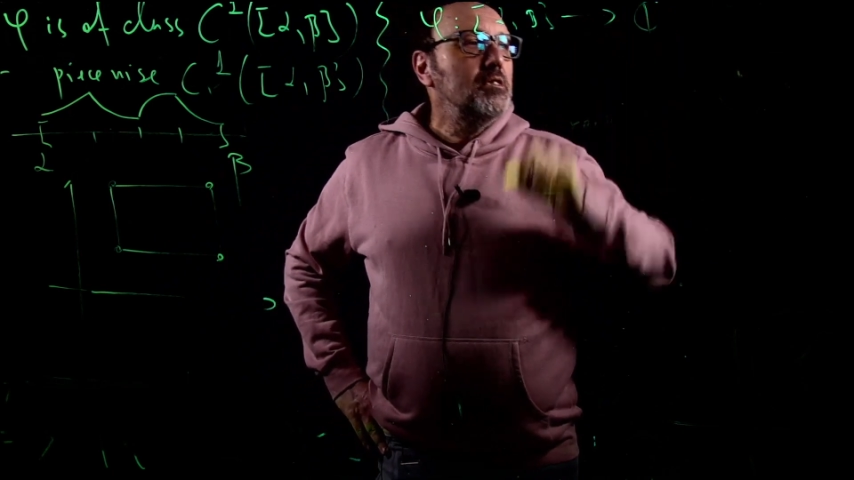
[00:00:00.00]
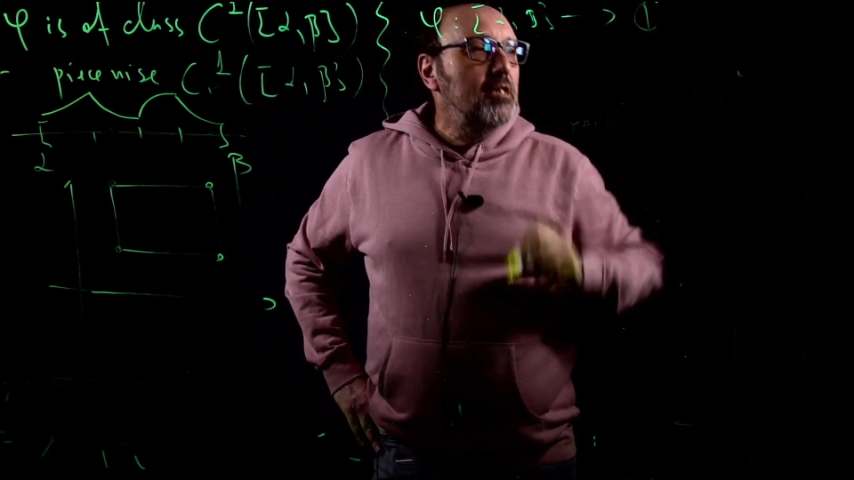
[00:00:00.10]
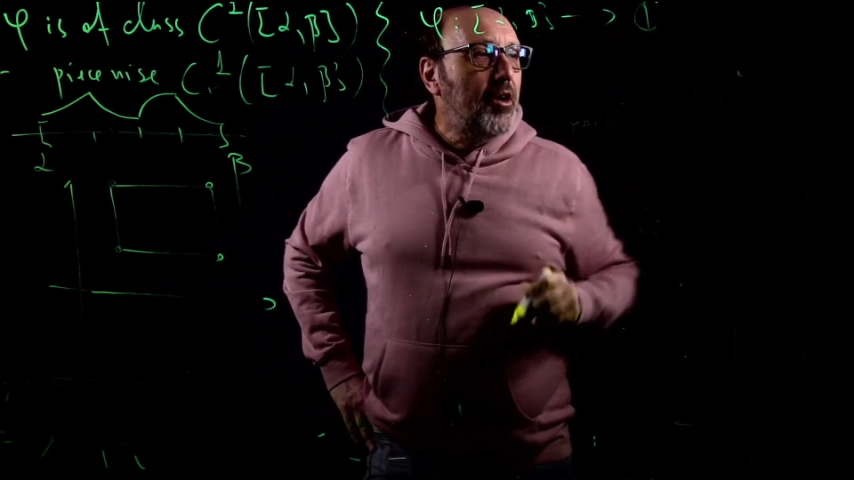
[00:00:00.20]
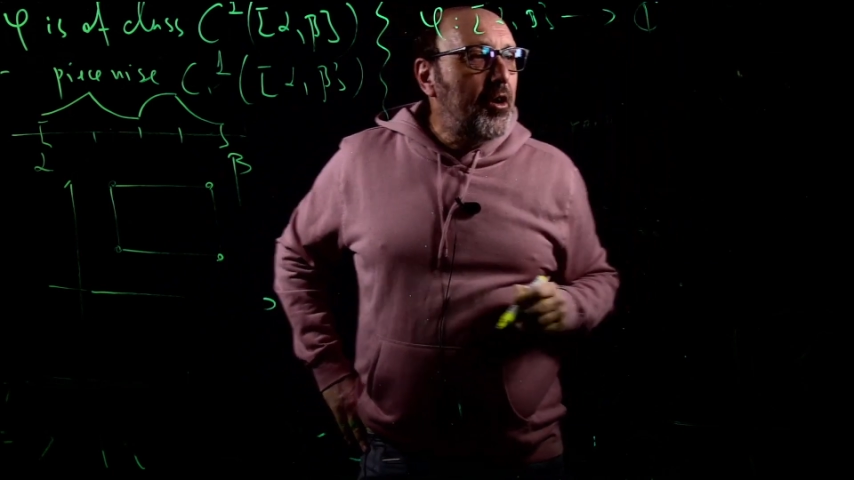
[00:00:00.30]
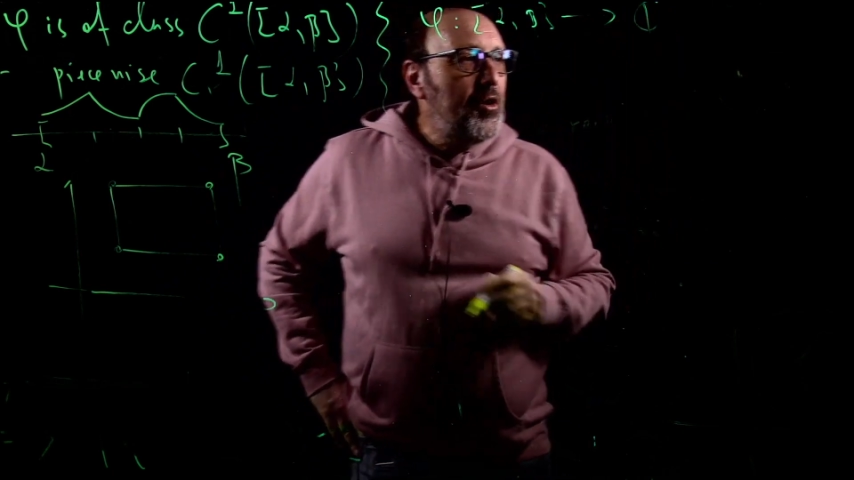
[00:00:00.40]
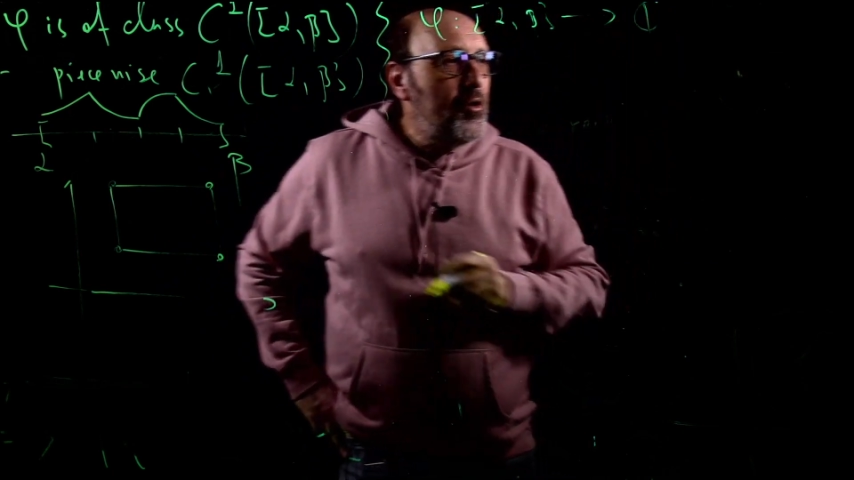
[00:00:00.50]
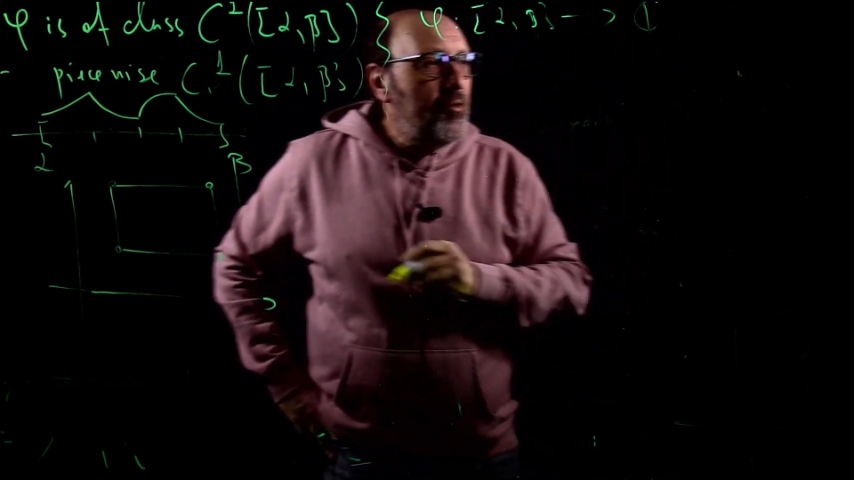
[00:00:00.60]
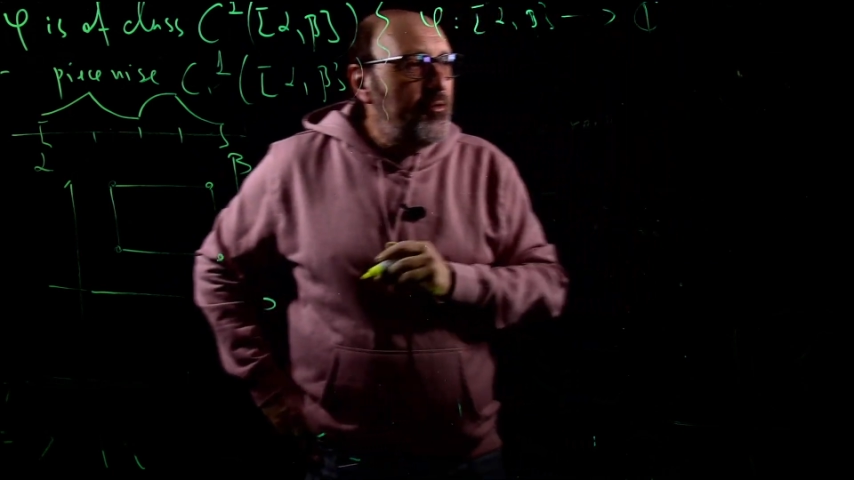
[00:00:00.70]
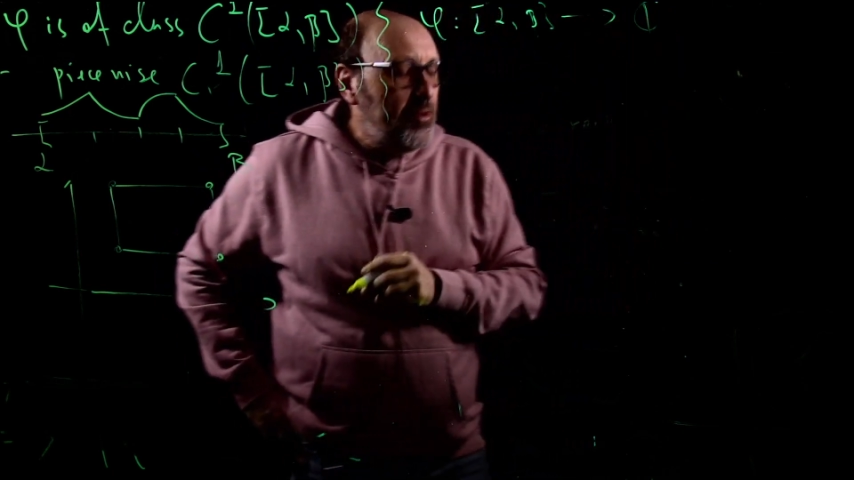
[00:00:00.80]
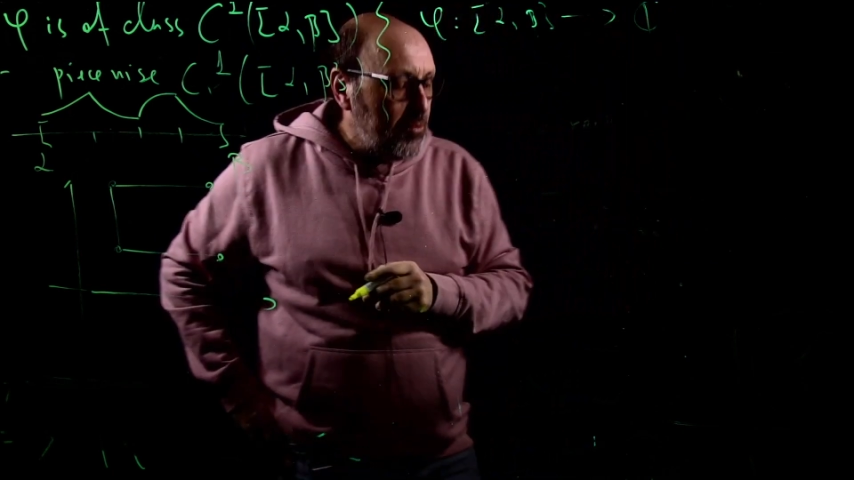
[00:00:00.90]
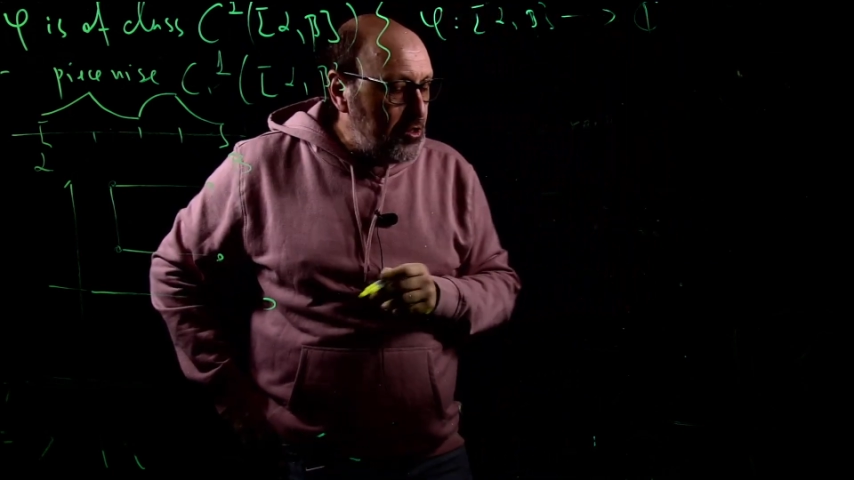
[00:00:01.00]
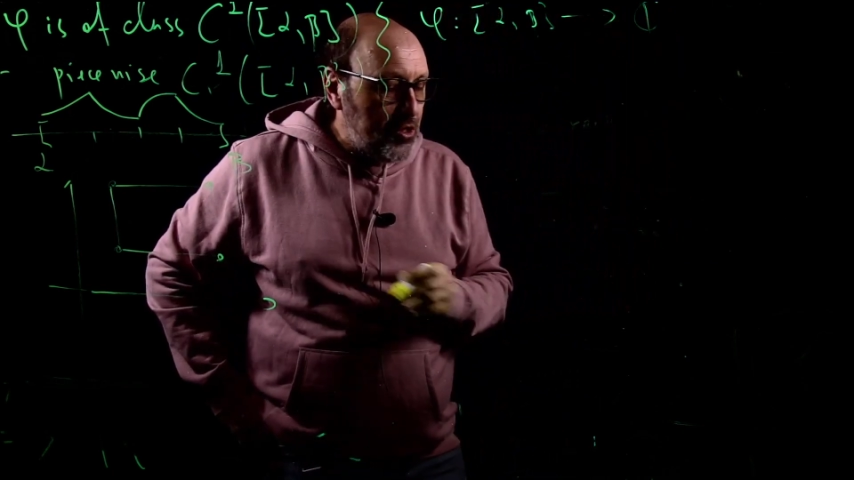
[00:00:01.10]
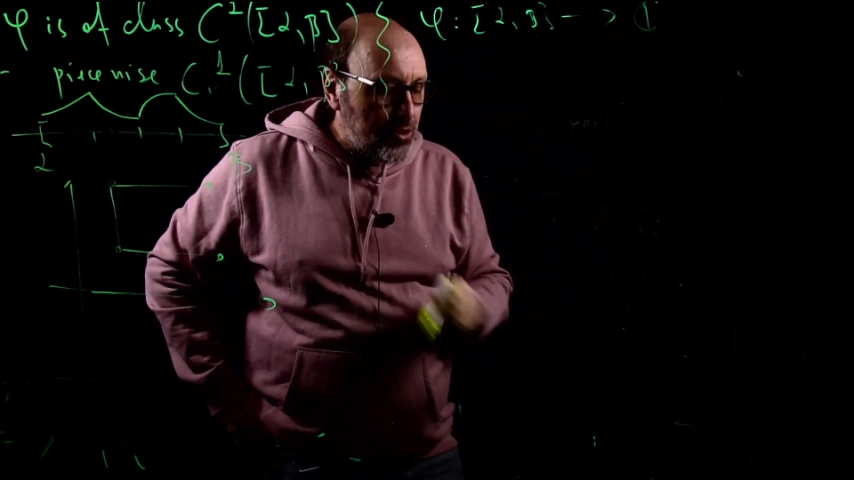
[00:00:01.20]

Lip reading: a curve which is